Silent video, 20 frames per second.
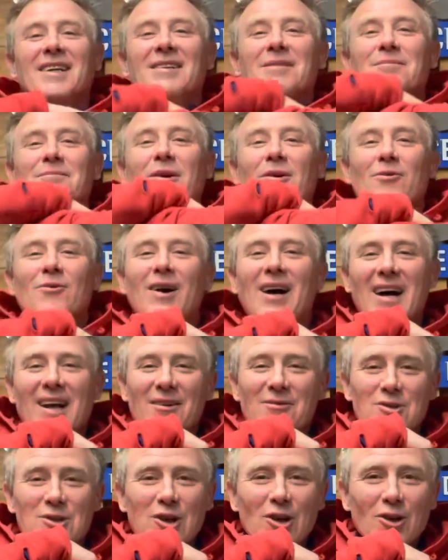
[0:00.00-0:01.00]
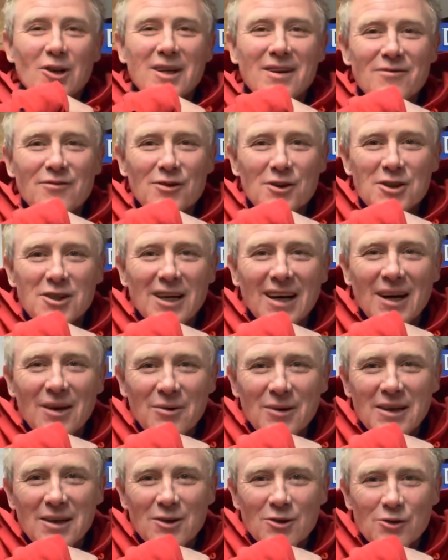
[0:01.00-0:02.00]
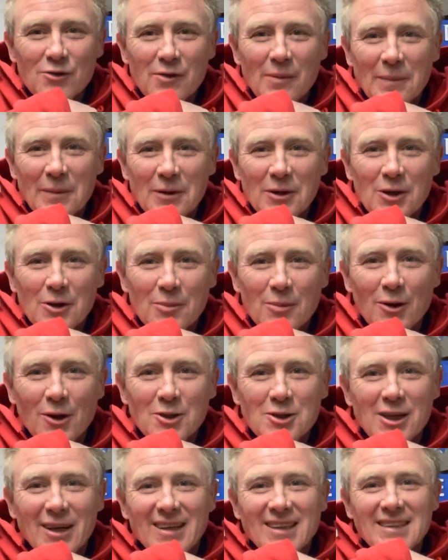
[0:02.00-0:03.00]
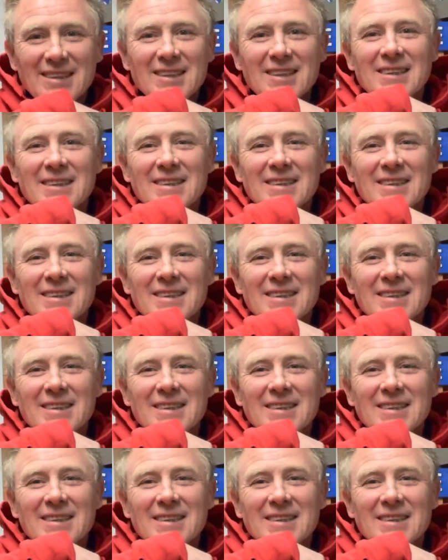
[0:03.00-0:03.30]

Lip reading: But while I was looking for a set of wheels for my new project,